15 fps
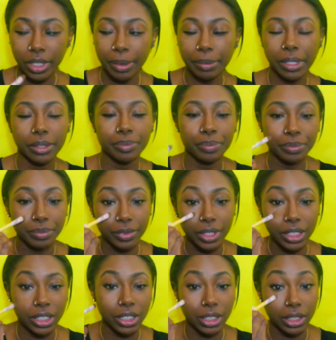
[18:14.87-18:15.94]
I'm like,
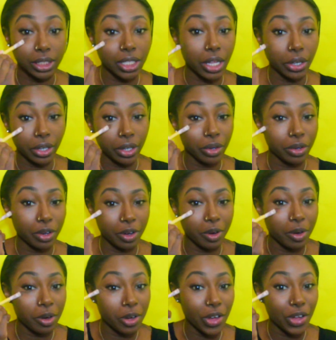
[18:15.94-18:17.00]
this nigga's stuttering
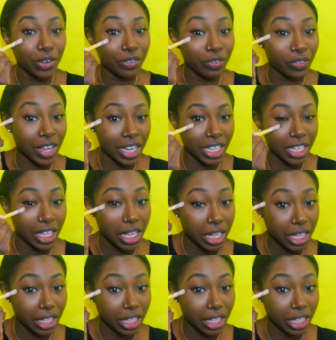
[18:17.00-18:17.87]
already.